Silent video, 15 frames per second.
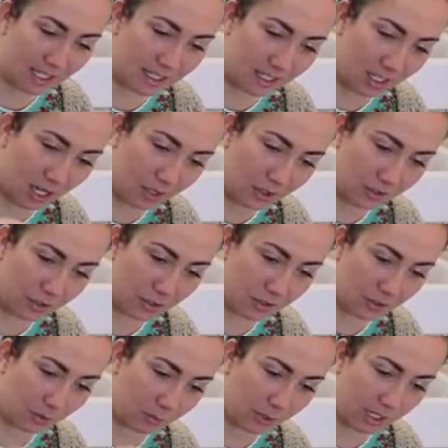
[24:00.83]
the colors are
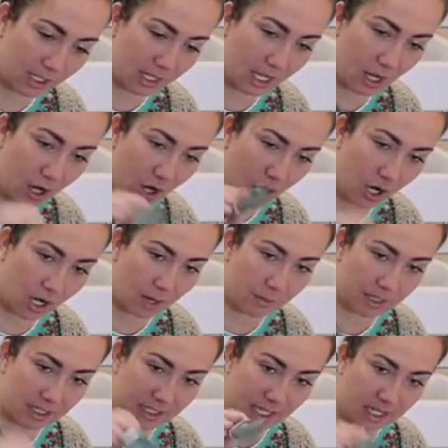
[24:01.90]
so pretty. They are. I'm
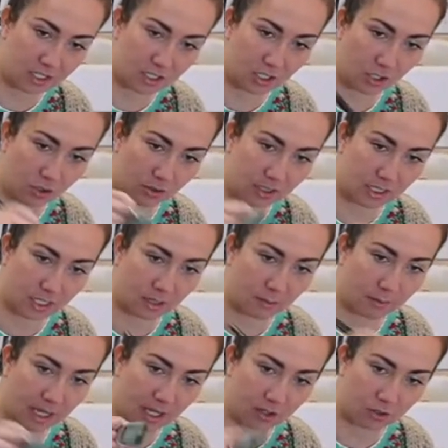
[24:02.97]
excited to use them
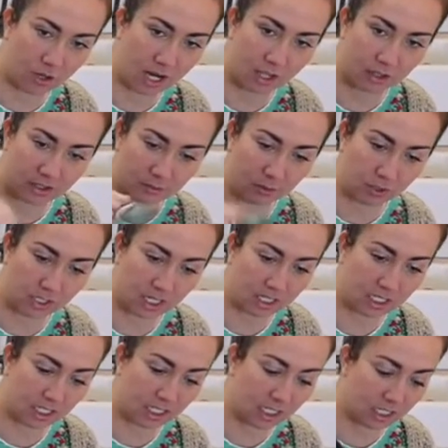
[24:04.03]
and try out some new
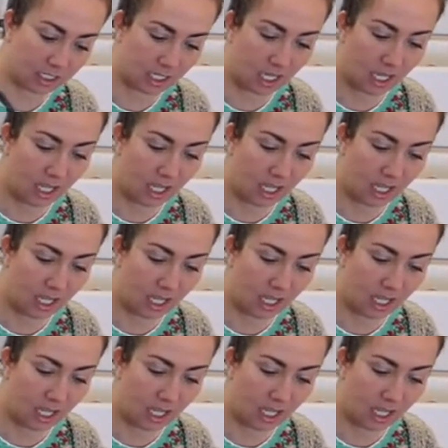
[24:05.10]
techniques.